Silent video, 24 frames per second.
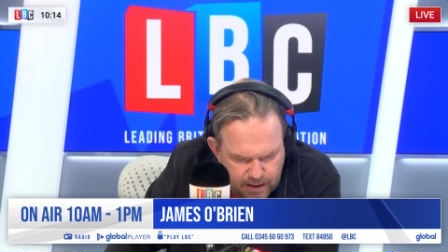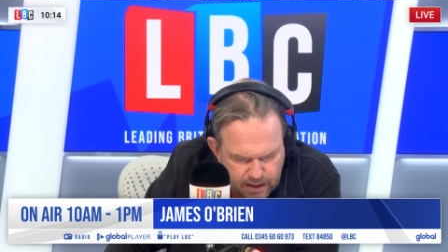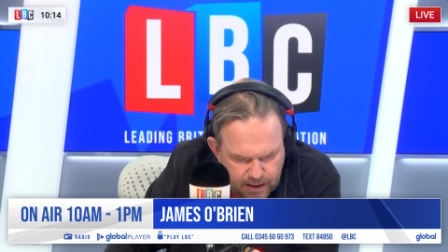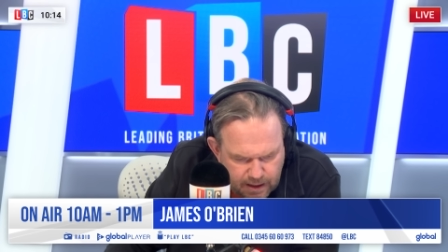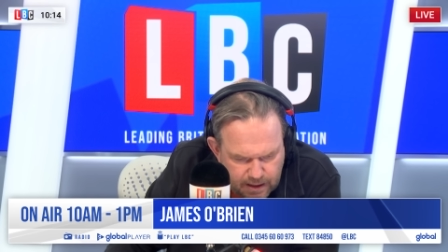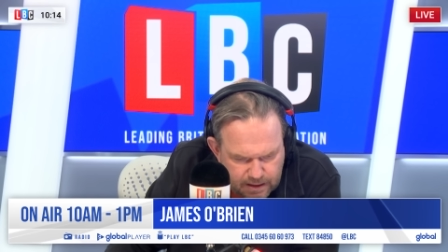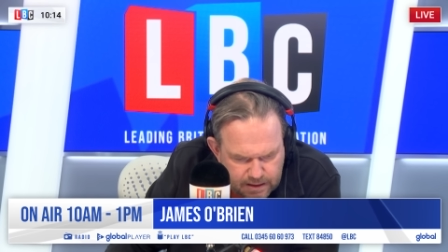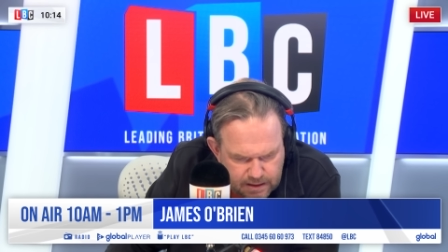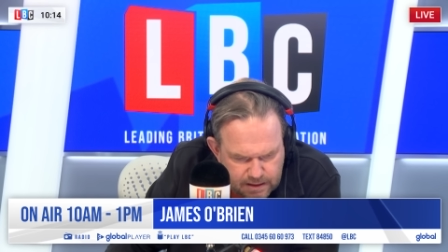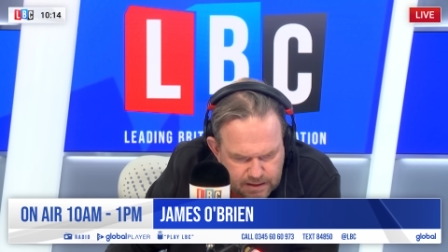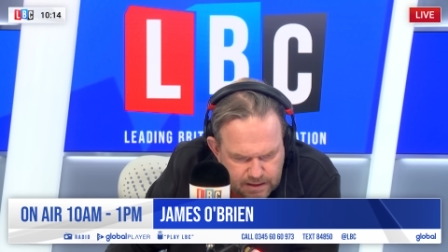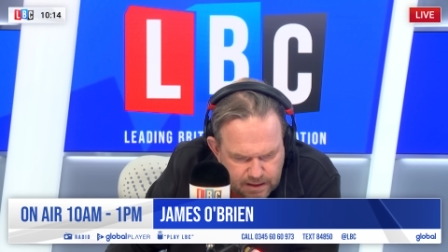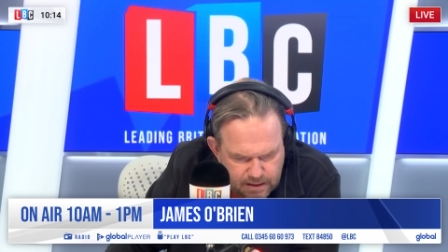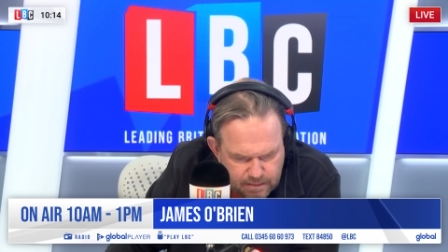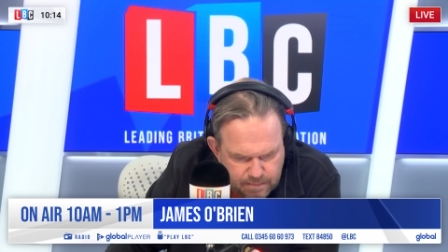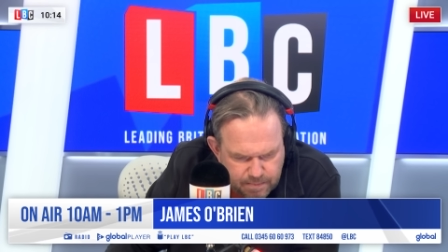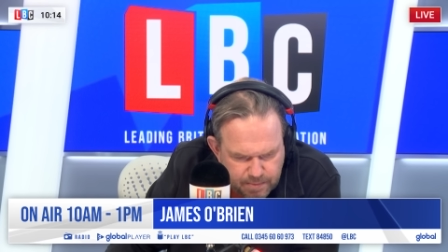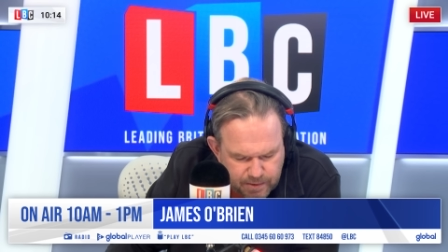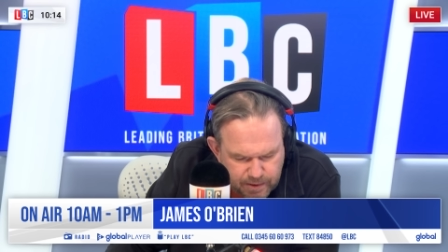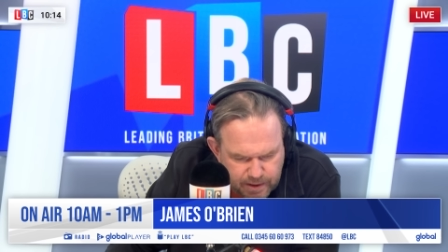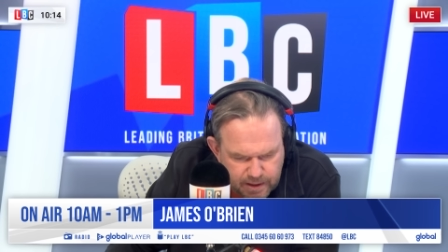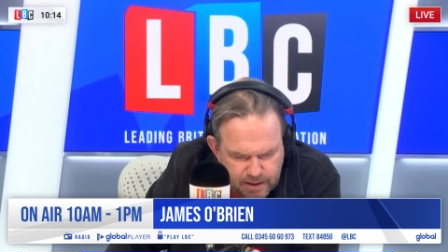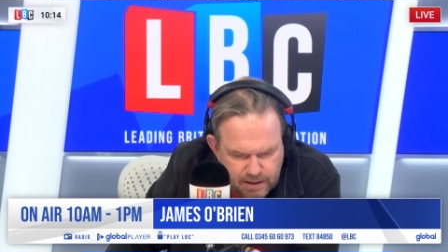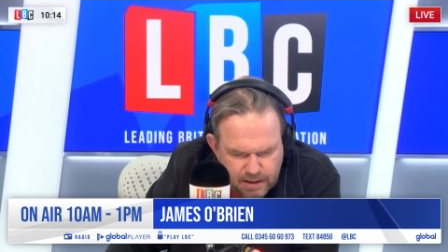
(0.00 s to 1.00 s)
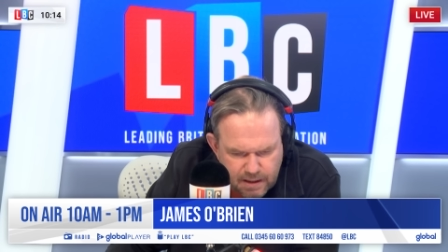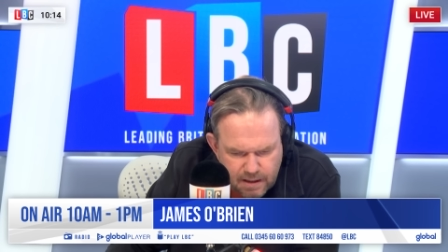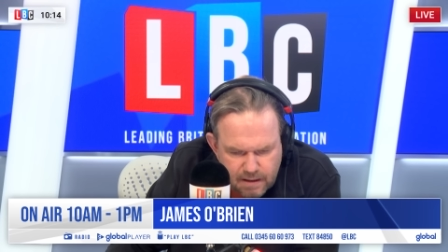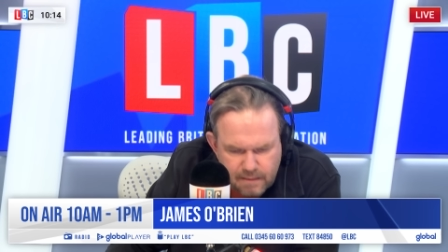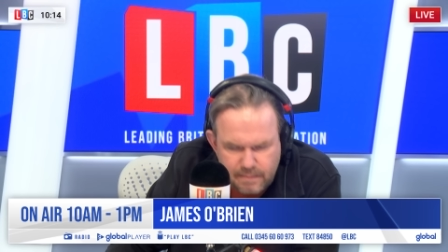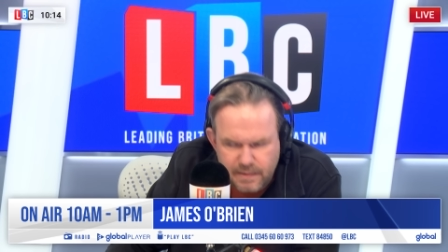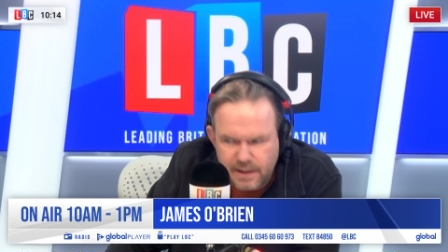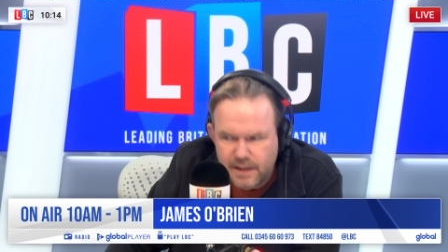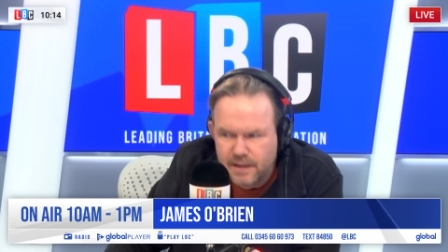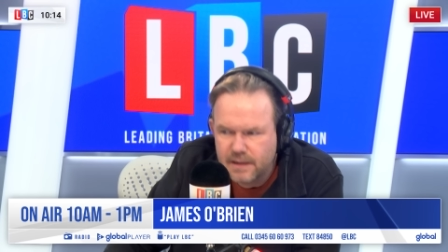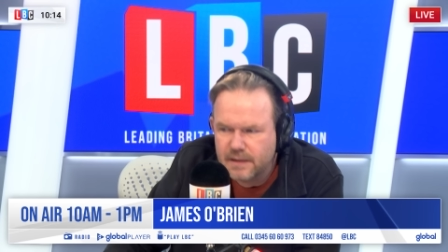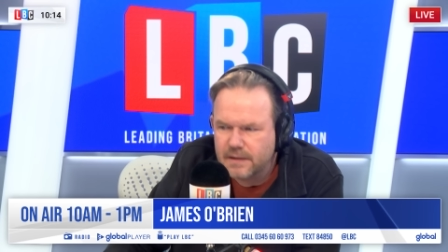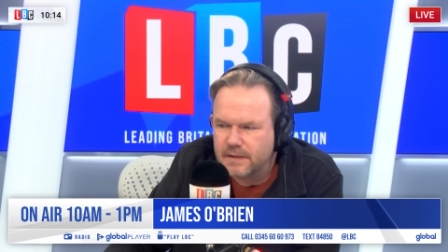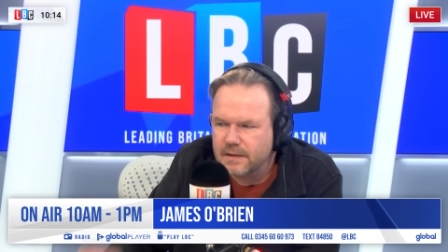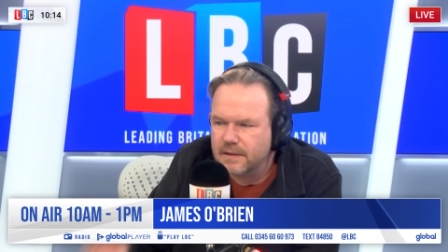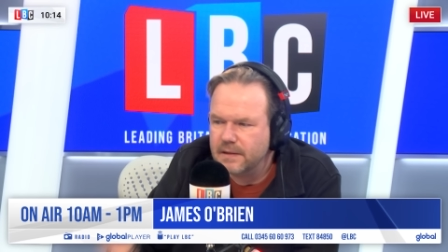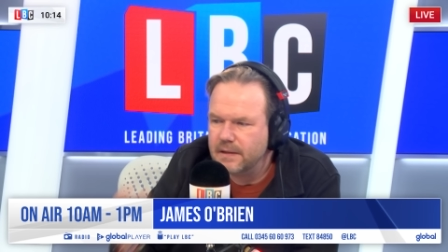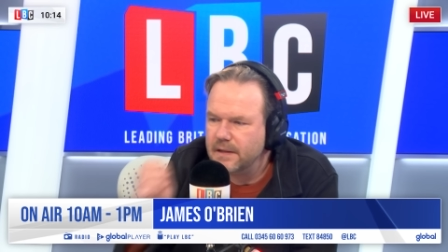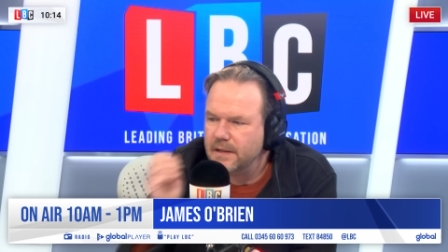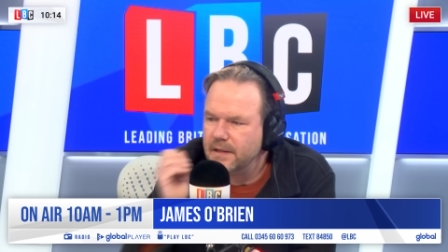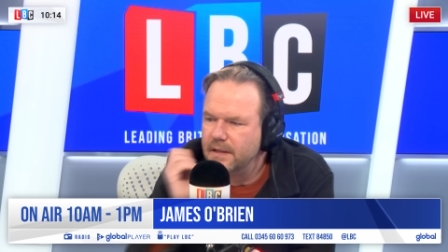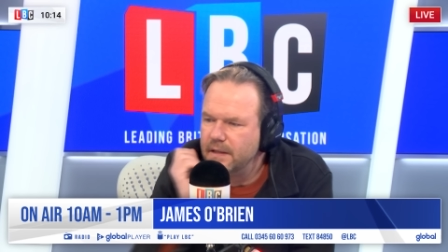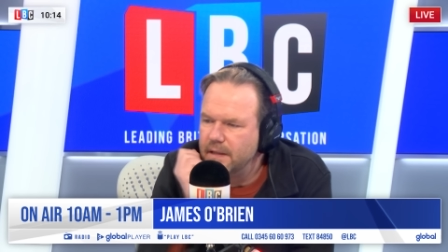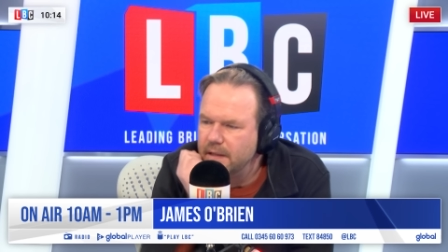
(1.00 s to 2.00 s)
and she said a boy had come into
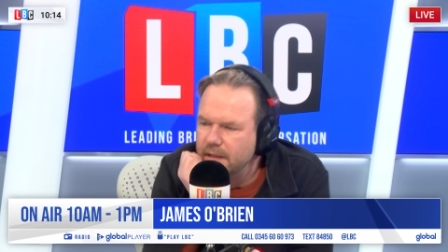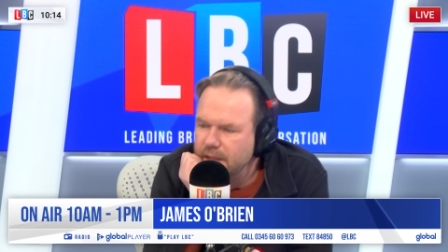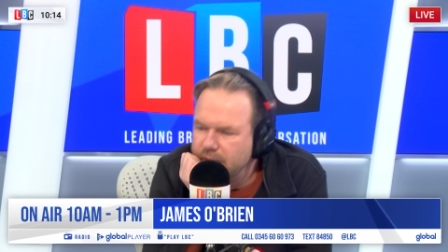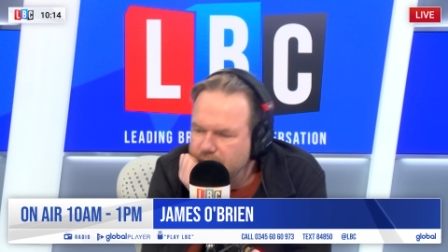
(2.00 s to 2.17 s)
the